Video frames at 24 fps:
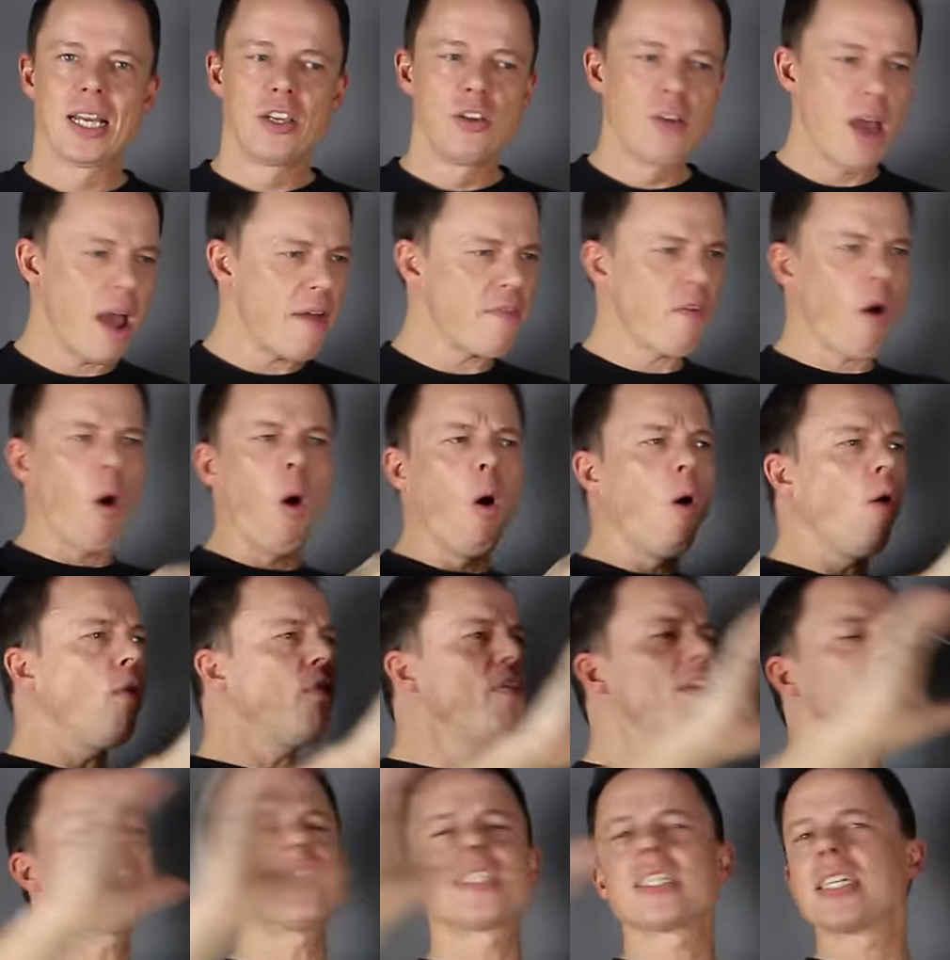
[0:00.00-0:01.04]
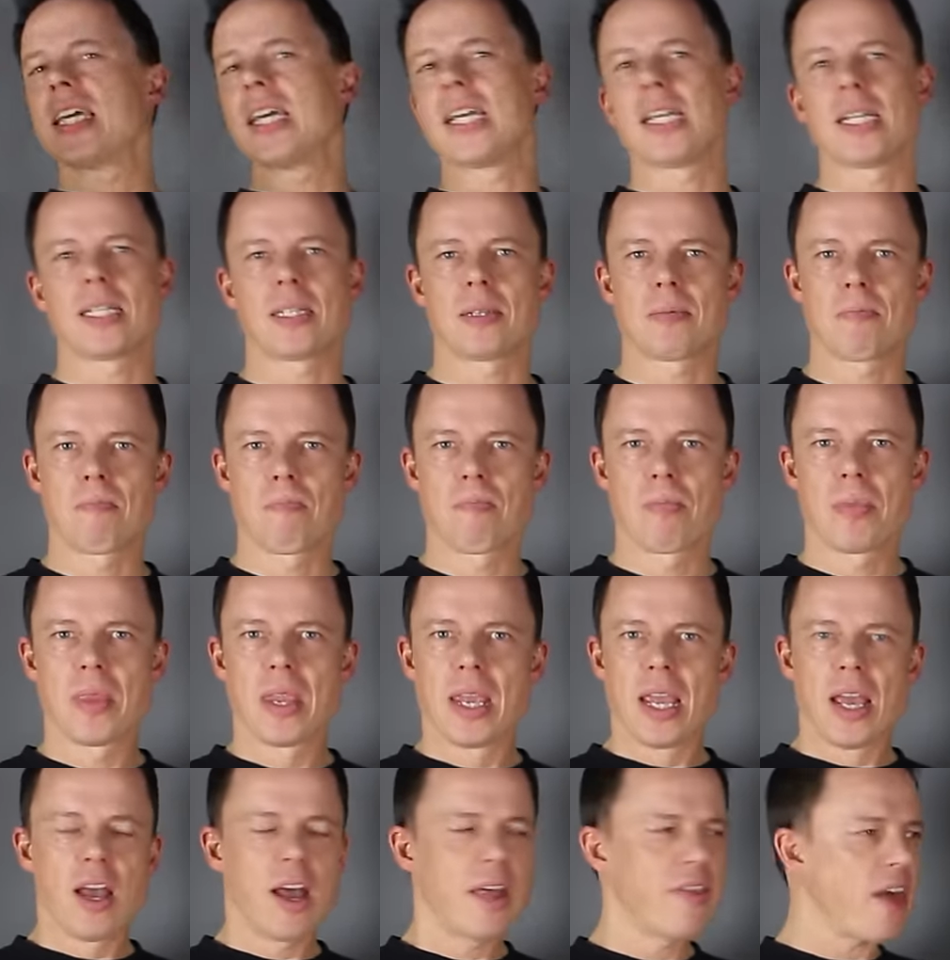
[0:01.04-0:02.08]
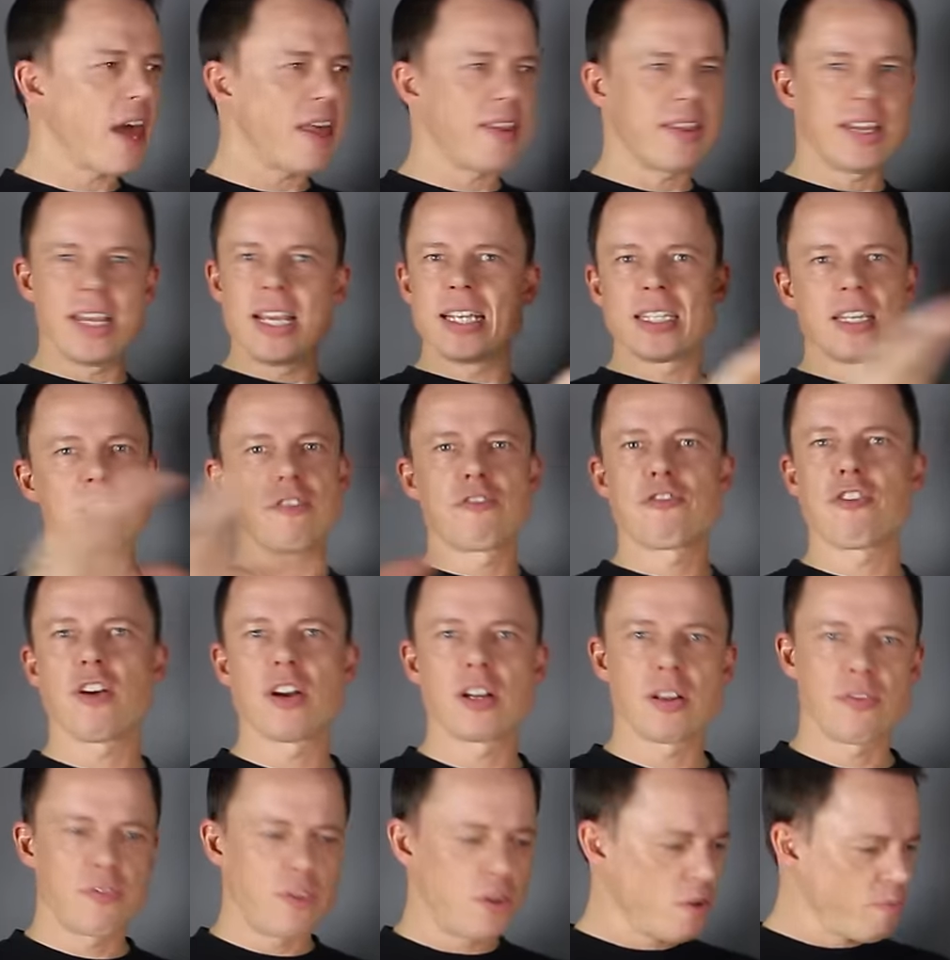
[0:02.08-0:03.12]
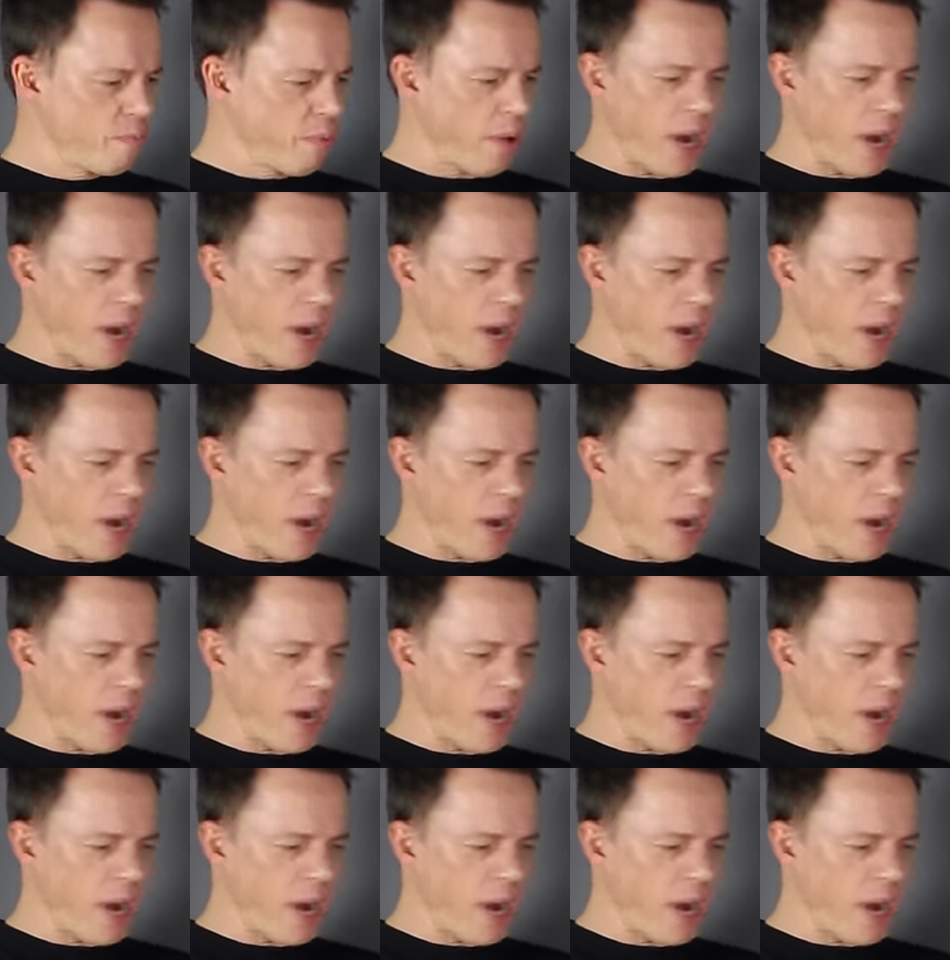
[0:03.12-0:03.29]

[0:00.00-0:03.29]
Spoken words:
You have all these things that is in front of you,